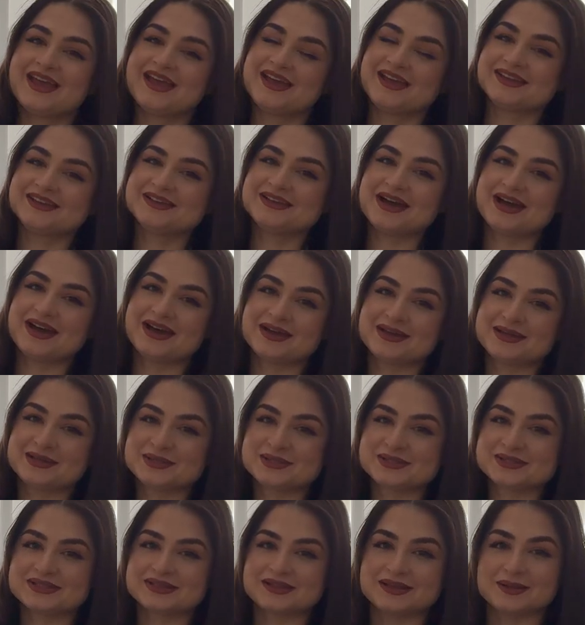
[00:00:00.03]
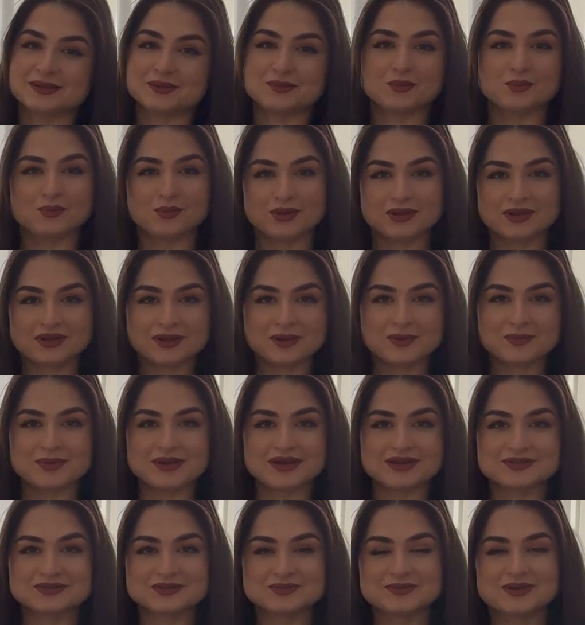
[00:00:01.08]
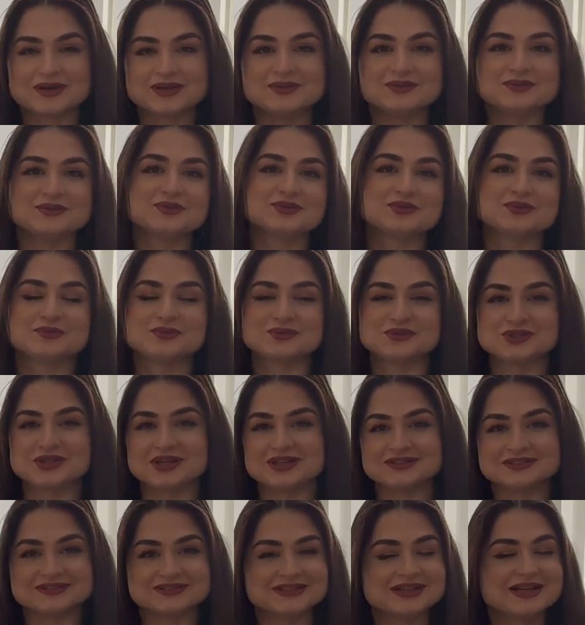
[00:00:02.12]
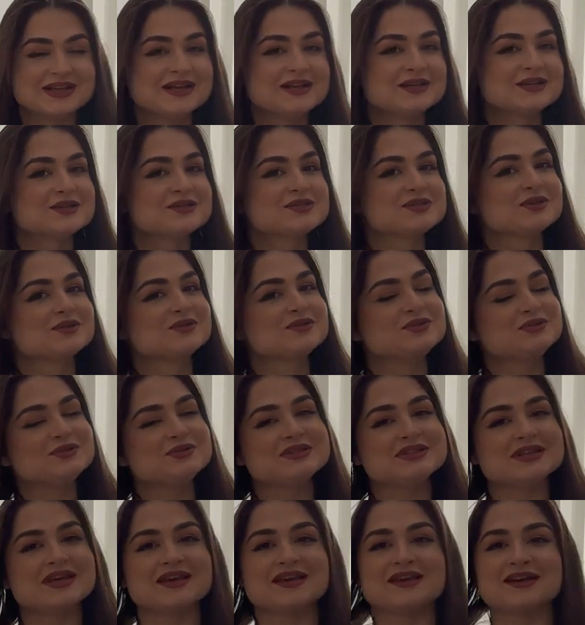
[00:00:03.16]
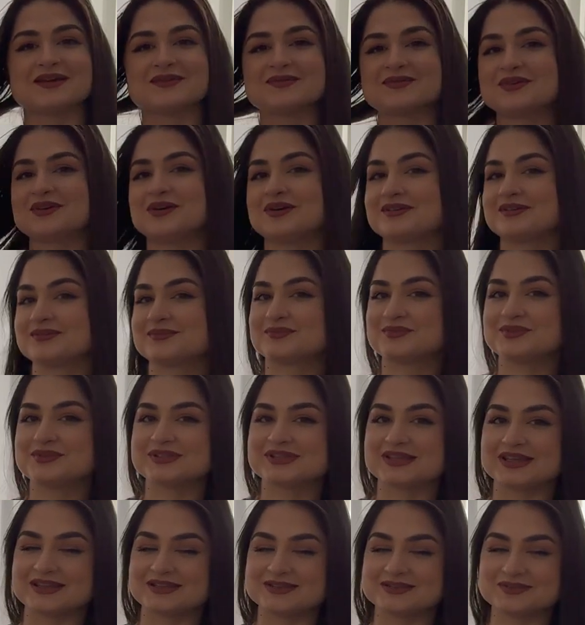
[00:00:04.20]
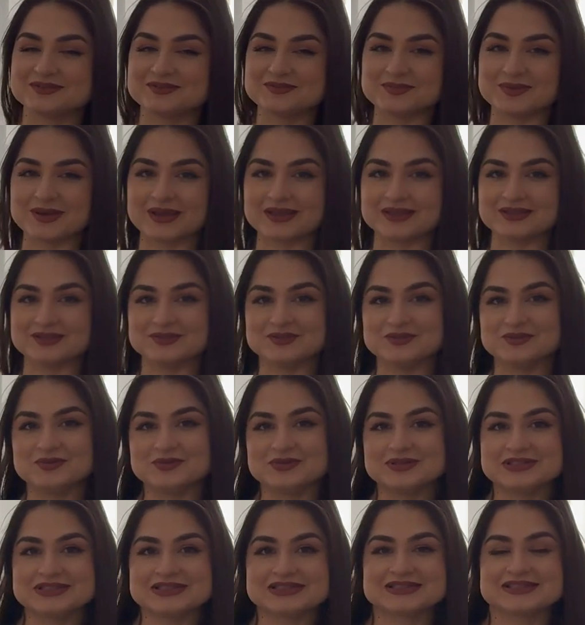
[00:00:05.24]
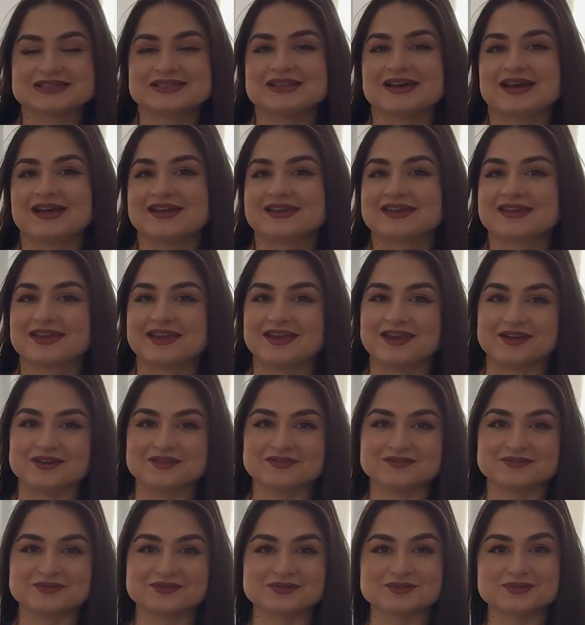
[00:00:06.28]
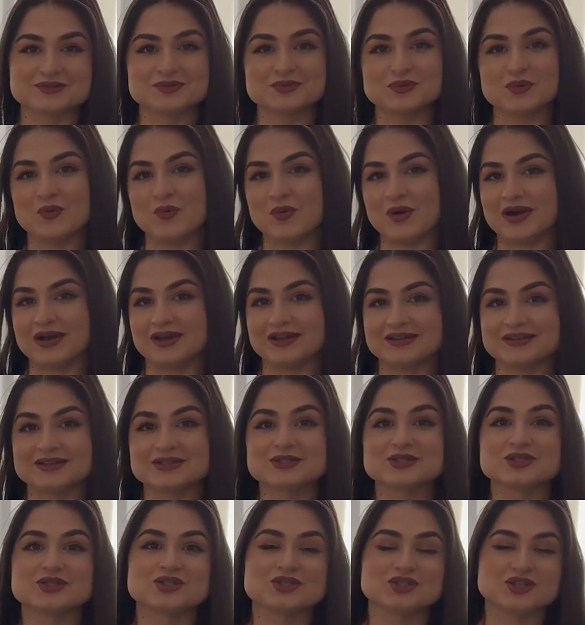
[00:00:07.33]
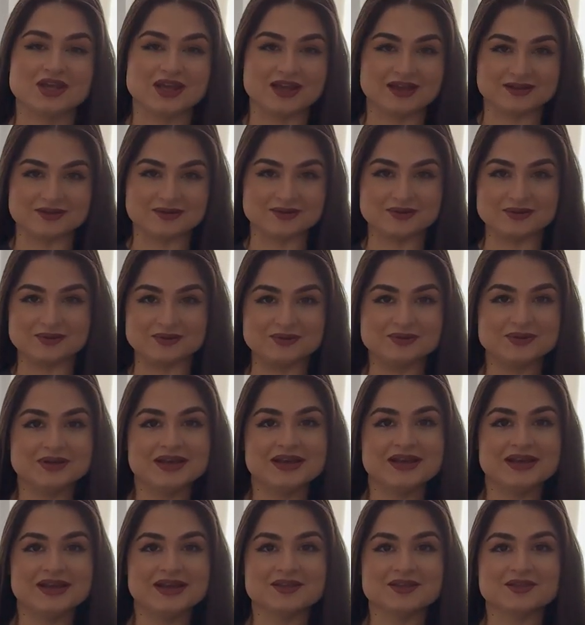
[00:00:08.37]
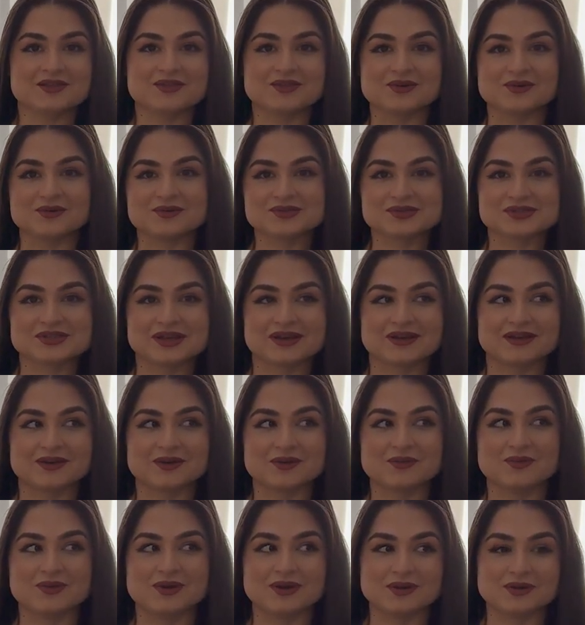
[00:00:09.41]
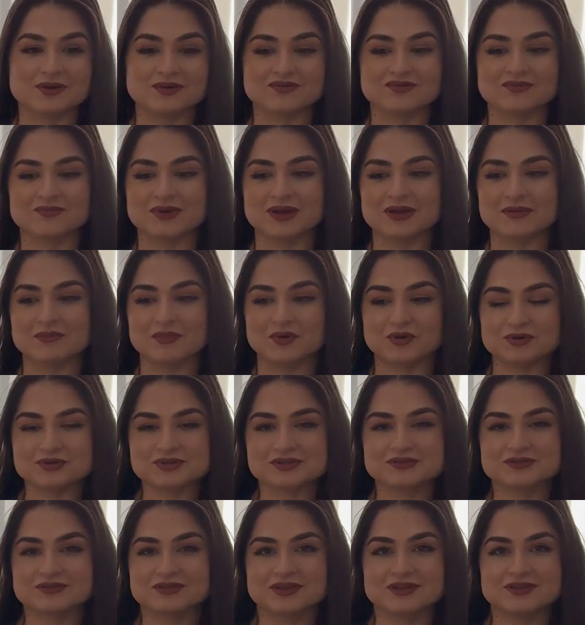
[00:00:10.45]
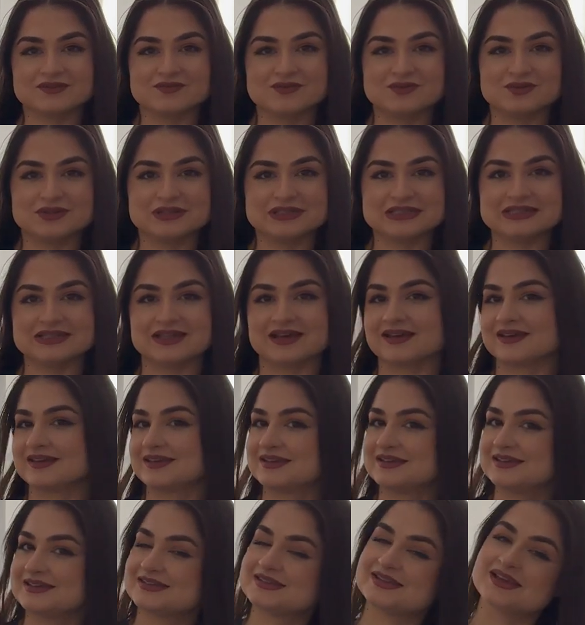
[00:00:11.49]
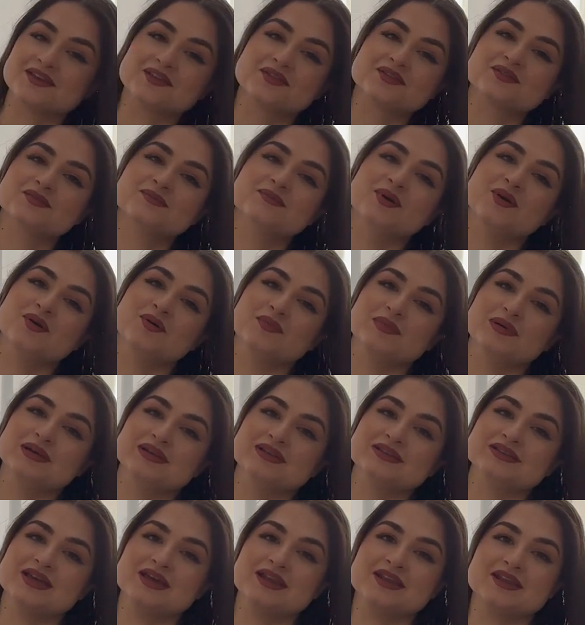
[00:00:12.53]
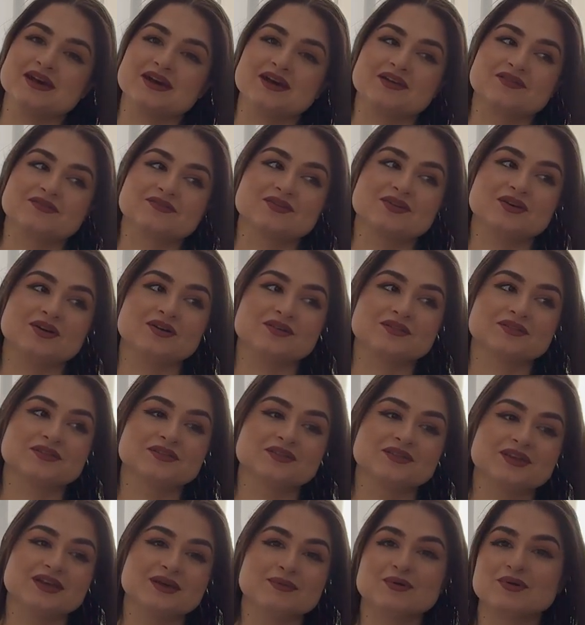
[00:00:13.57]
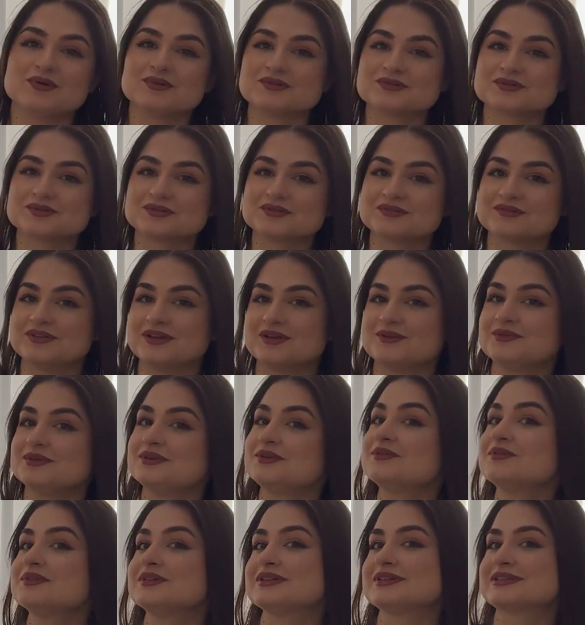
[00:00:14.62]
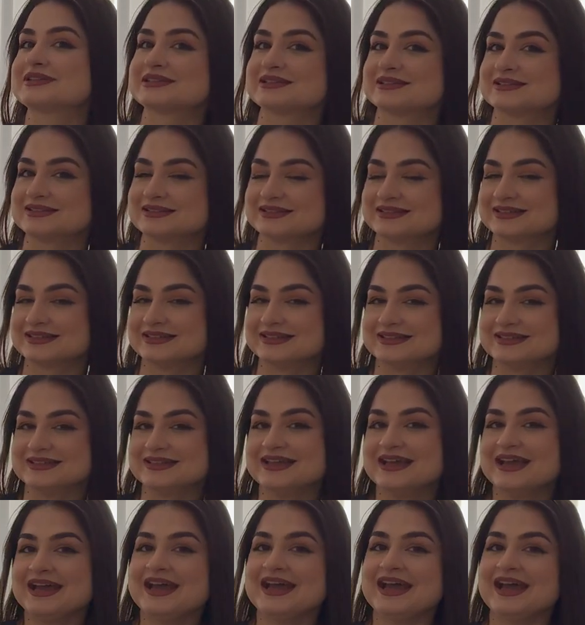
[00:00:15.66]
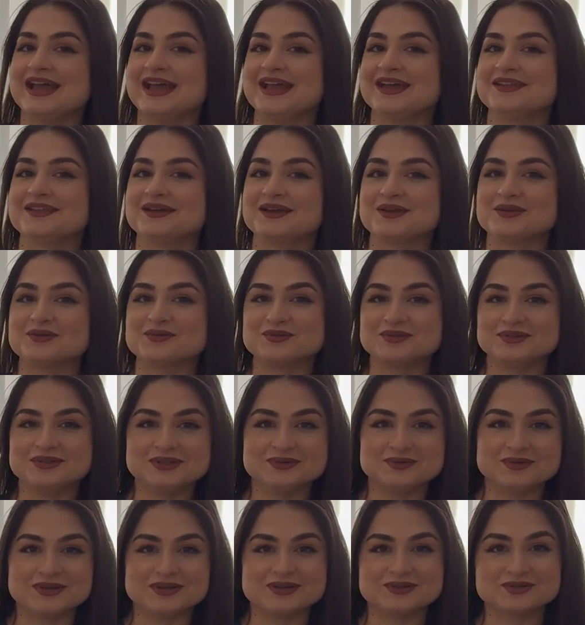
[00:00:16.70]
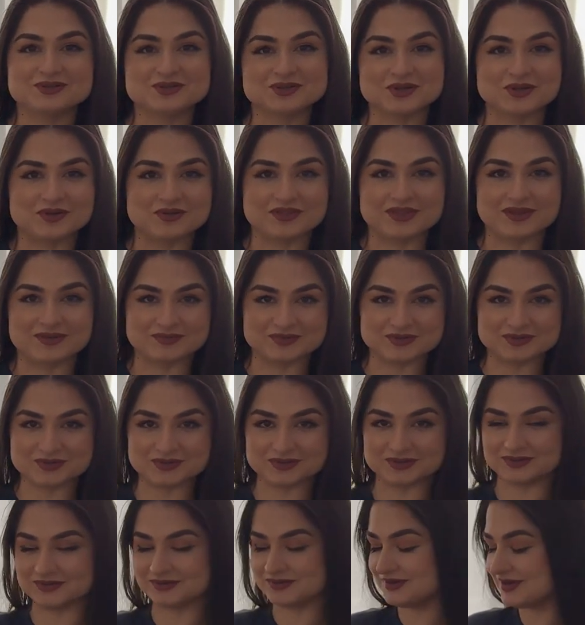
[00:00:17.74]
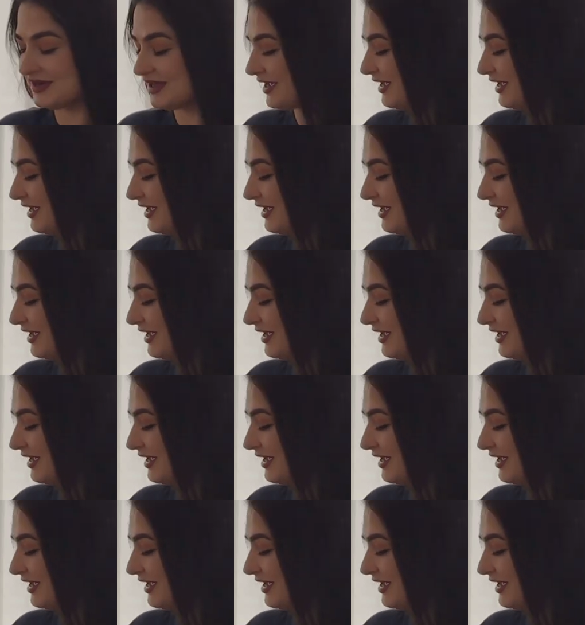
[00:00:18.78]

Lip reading: Hey guys, and welcome back to my YouTube channel. So today I'm gonna present you my newest Nike Air Force 1 Shadow. Those are one of my most favorite Nikes at the moment, and I've gotten them also very recently, and I really want to show them to you.